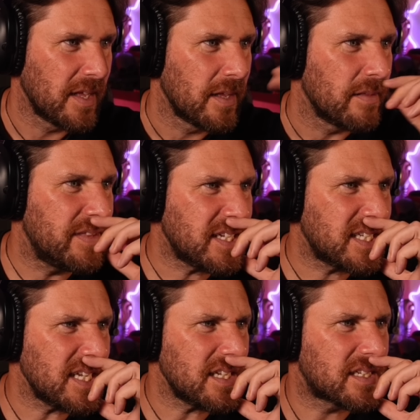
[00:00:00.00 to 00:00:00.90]
This
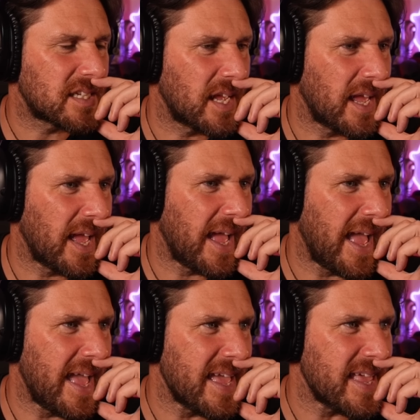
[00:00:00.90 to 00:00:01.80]
is
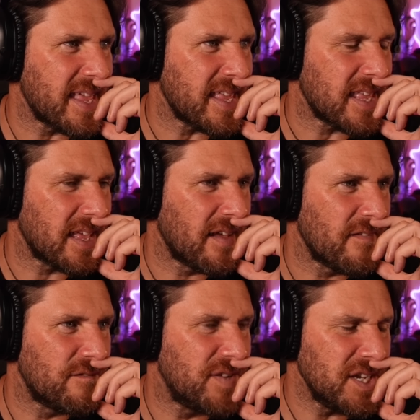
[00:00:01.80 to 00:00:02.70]
a
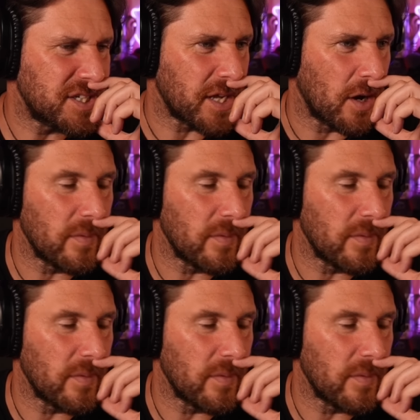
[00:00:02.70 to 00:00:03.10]
video.